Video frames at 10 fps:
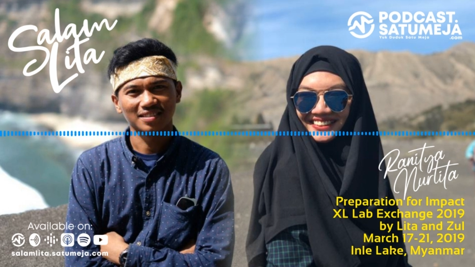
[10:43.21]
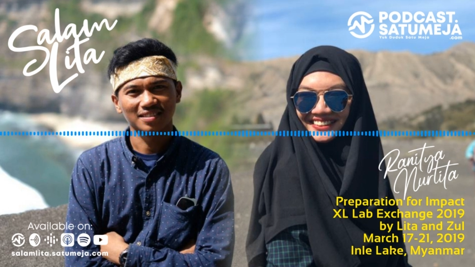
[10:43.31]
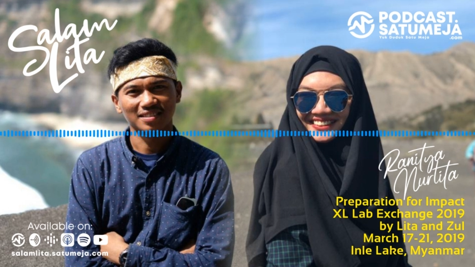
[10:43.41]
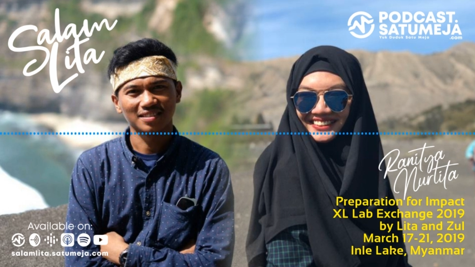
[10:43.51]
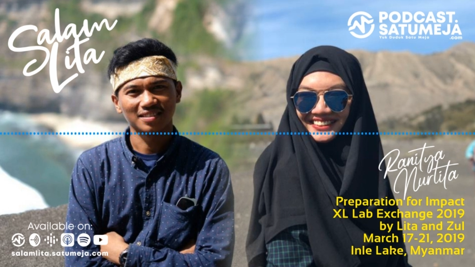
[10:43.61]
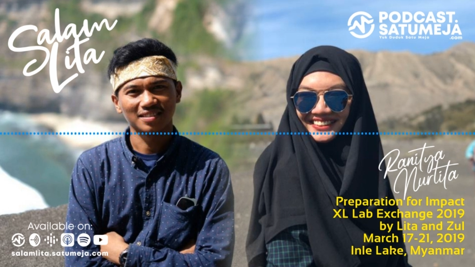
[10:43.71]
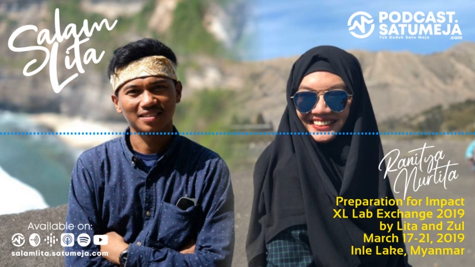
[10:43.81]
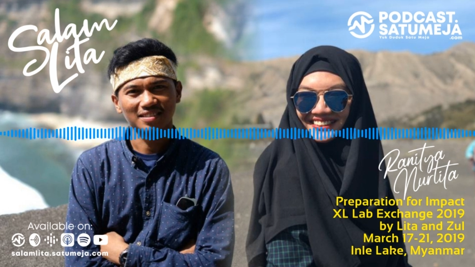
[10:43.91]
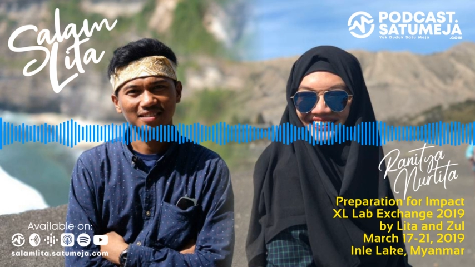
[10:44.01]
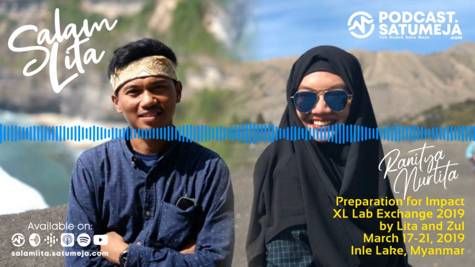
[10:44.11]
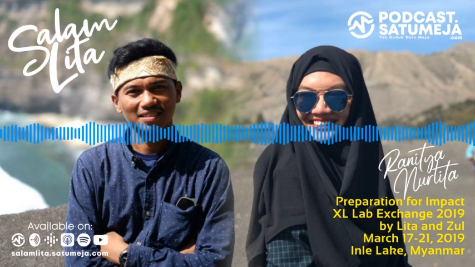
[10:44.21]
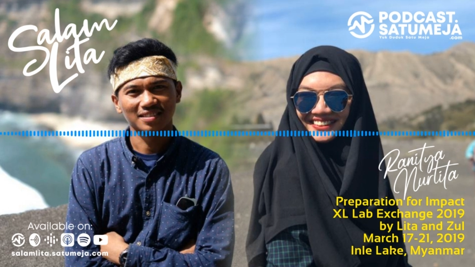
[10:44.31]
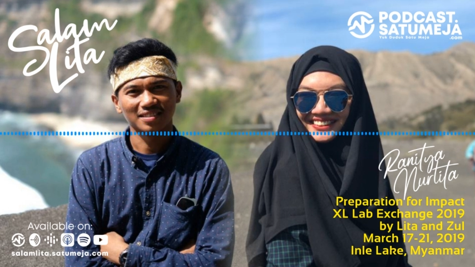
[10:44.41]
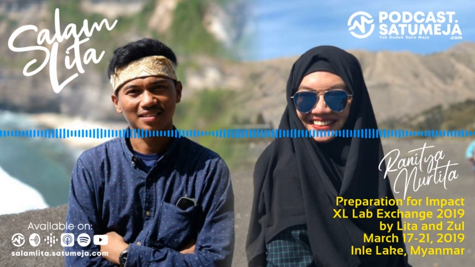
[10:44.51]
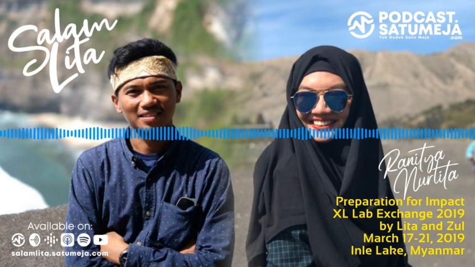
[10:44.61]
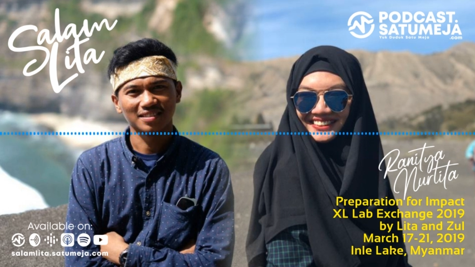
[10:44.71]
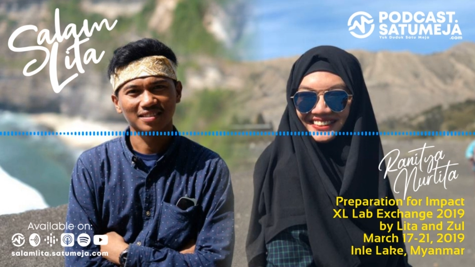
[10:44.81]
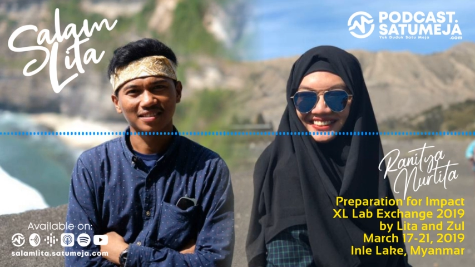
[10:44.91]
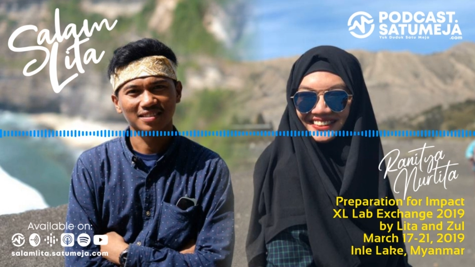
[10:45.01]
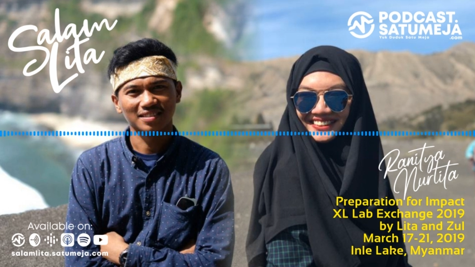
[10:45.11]
Speaker 1: Mm-hmm. And after that, we
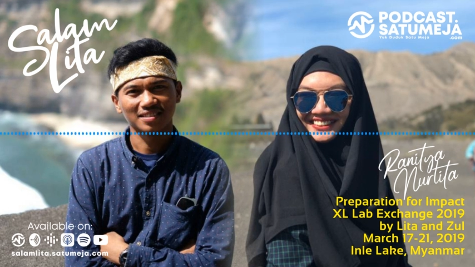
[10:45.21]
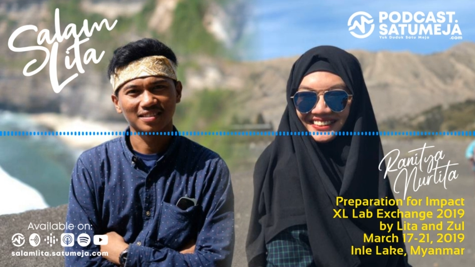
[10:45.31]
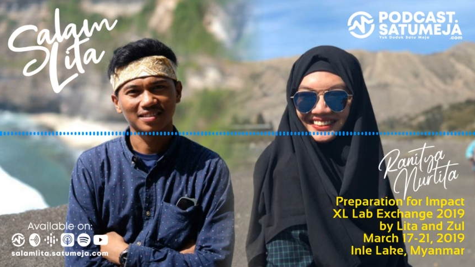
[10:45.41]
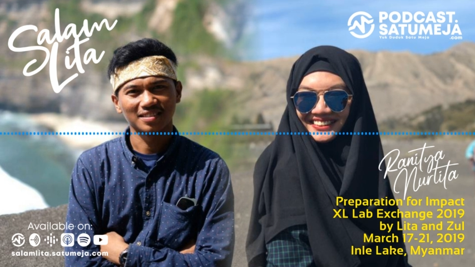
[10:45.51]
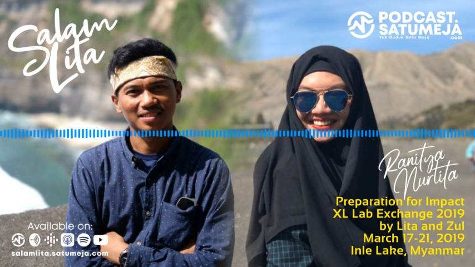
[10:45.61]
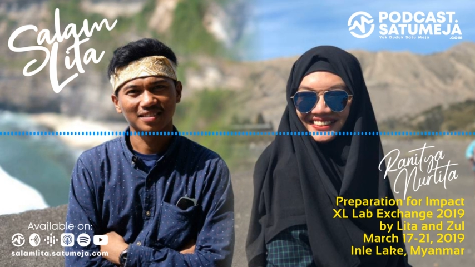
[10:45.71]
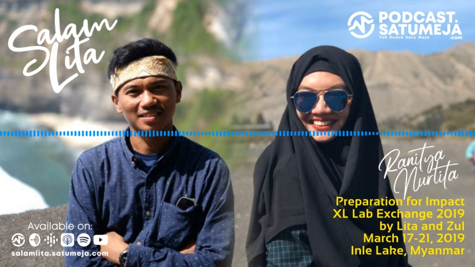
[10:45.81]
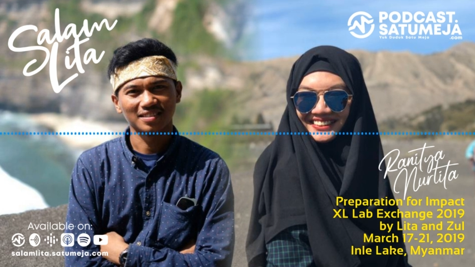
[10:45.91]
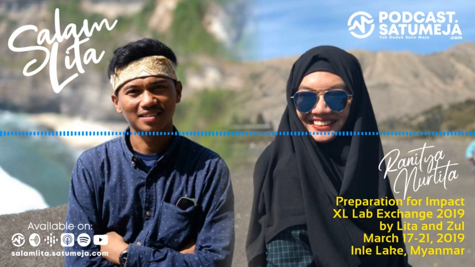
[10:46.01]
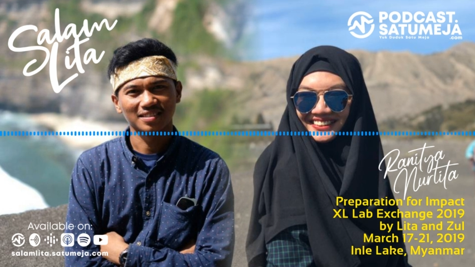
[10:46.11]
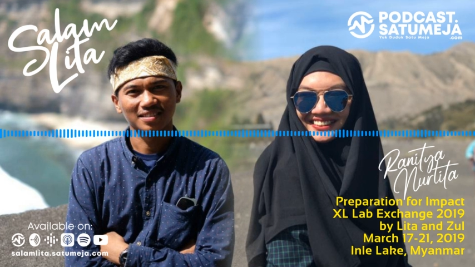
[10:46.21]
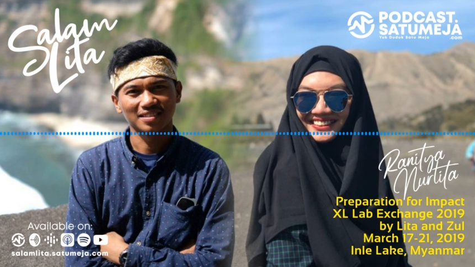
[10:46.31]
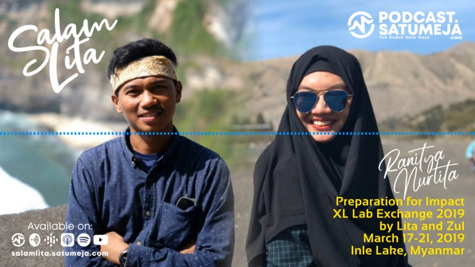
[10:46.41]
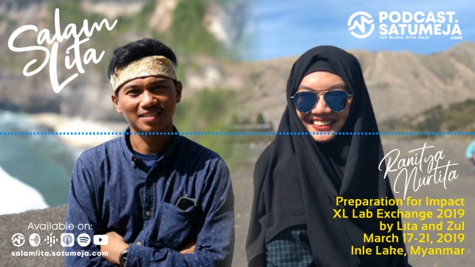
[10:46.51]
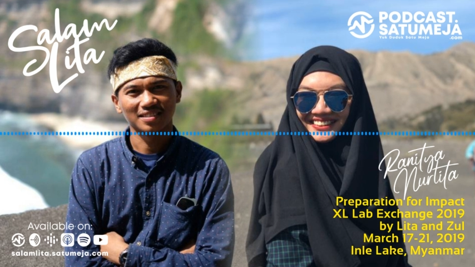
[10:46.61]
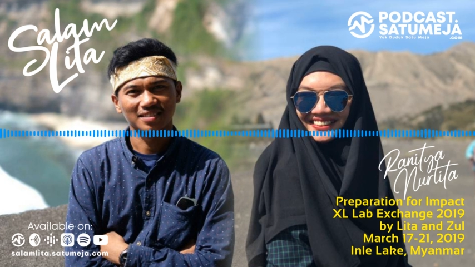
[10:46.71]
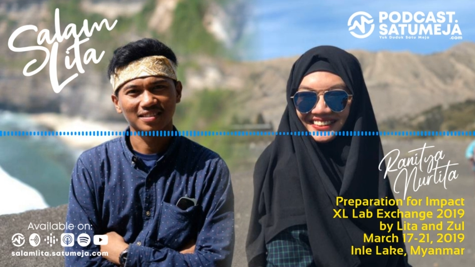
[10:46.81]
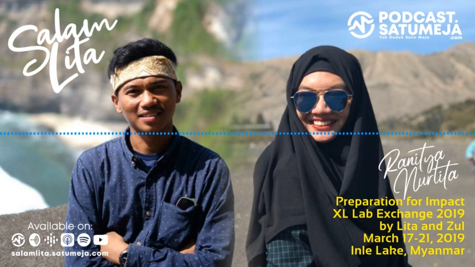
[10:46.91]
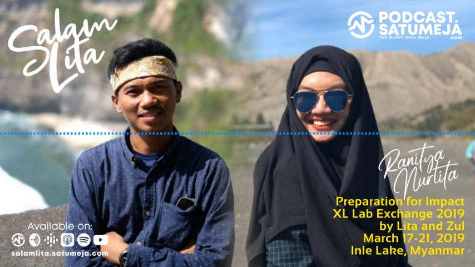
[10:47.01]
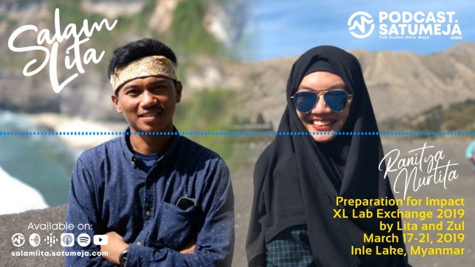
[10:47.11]
will meet again for dinners and
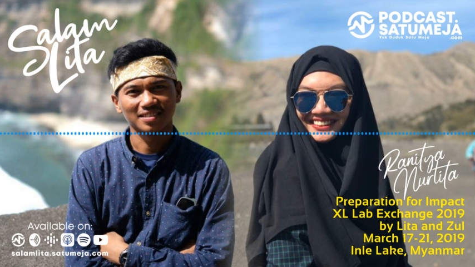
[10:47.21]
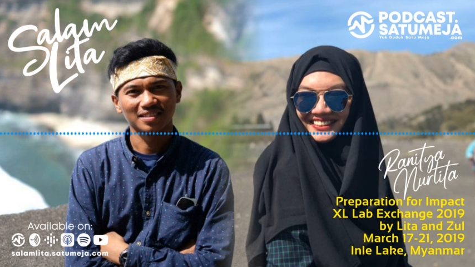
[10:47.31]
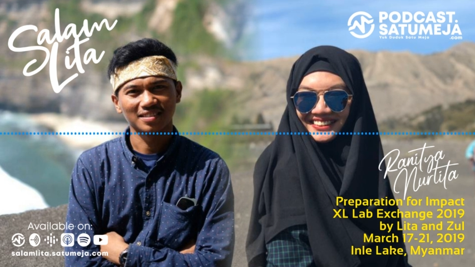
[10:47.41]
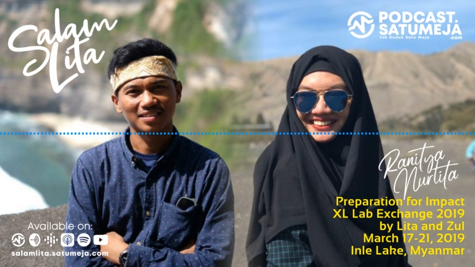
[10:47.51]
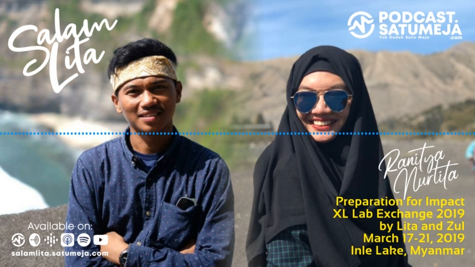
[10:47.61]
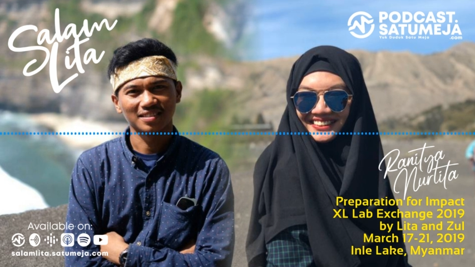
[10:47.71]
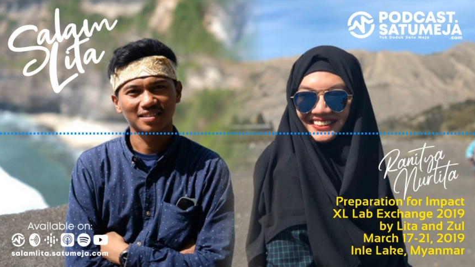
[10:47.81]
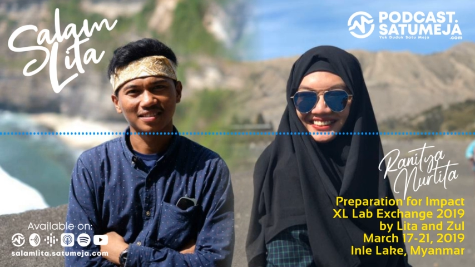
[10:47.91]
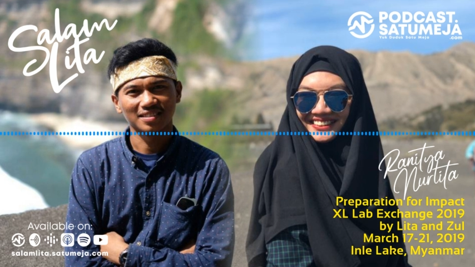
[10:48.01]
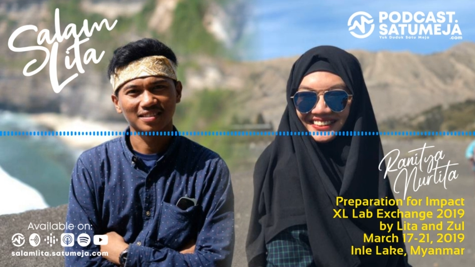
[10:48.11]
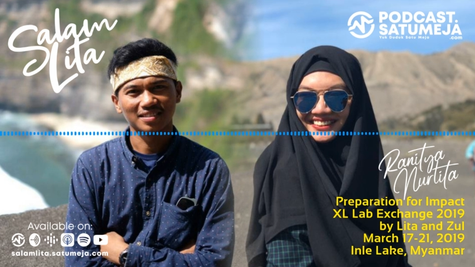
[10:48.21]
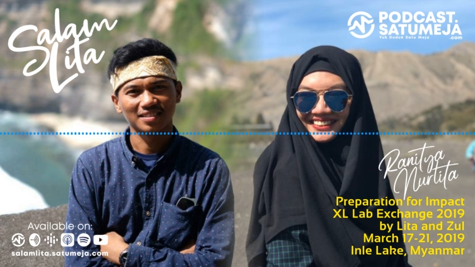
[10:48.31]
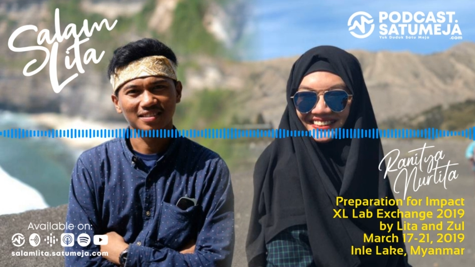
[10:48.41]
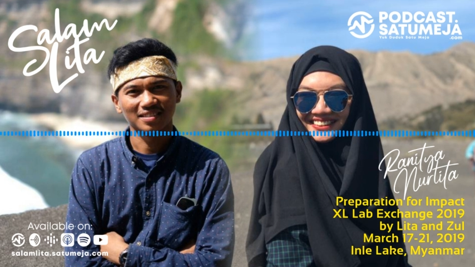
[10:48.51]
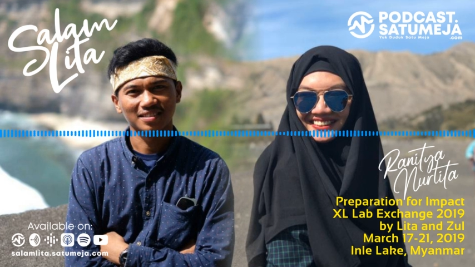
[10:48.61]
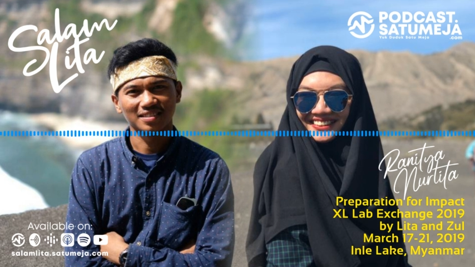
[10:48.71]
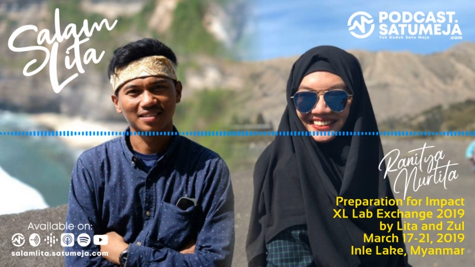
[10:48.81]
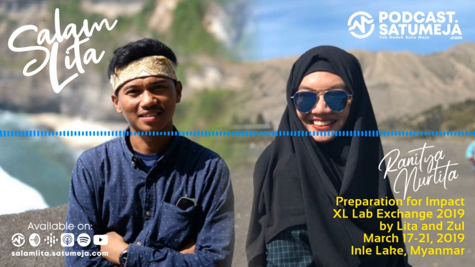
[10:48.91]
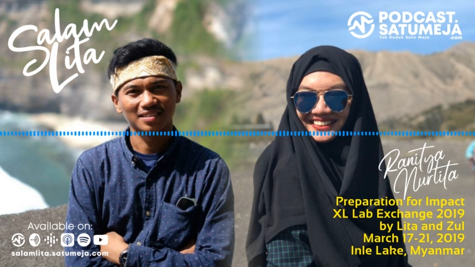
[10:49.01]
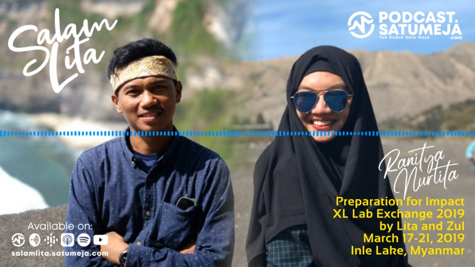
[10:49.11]
free
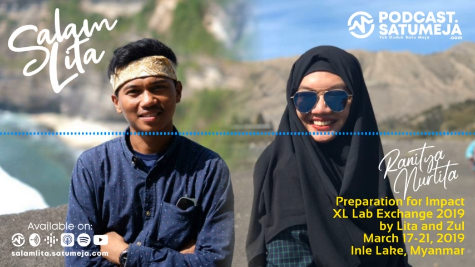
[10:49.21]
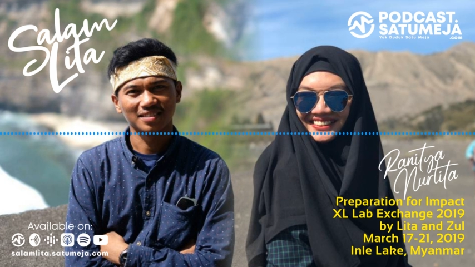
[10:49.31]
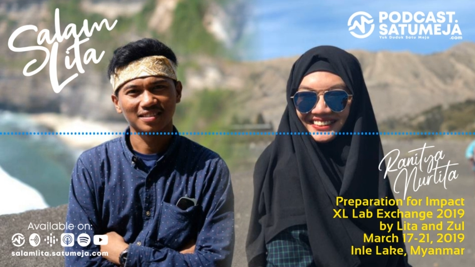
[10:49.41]
time